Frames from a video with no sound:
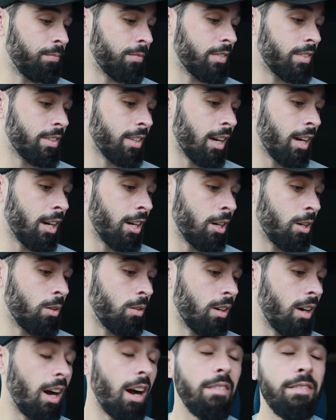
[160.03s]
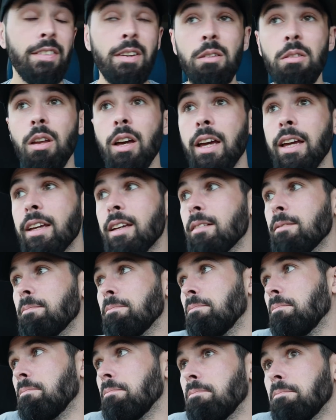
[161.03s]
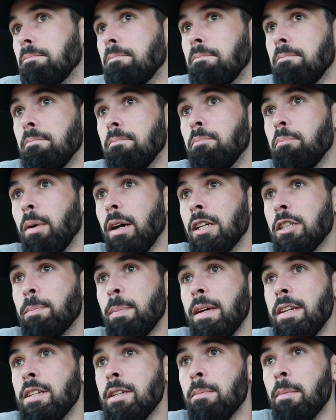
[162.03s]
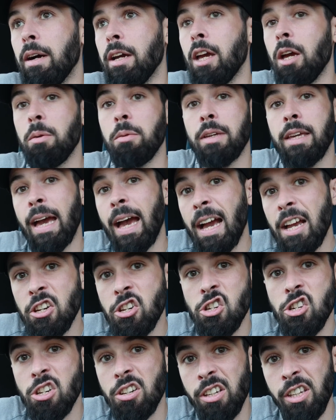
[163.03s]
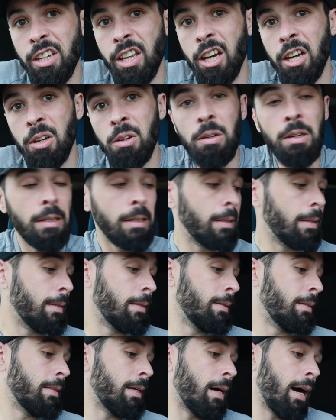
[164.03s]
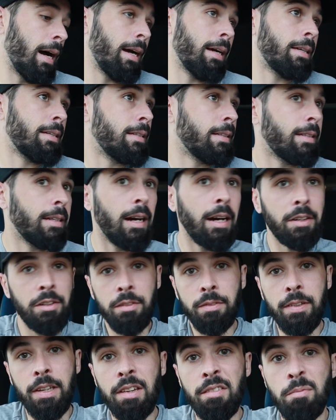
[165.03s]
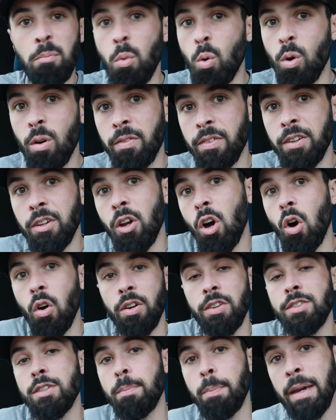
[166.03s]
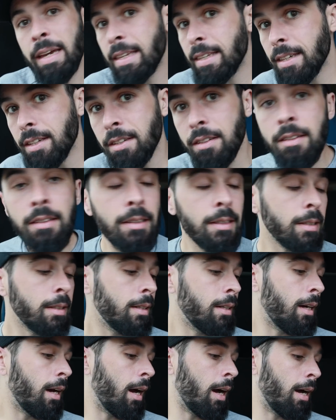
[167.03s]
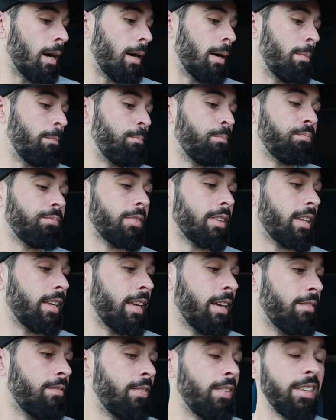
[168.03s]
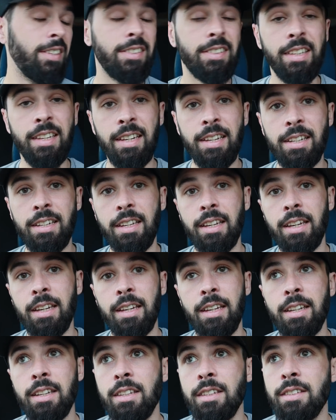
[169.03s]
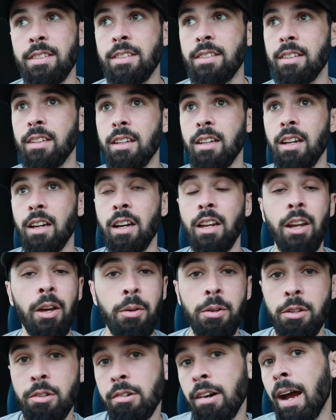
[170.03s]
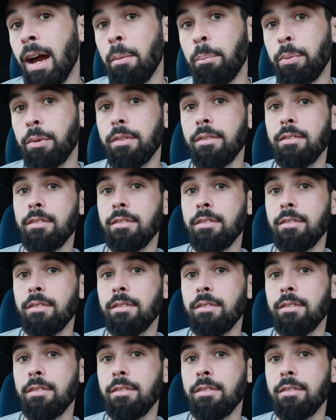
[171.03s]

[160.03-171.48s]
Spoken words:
So I feel like by spending my own cash, you know, I can kind of give more of an honest opinion. If this thing is a load of crap,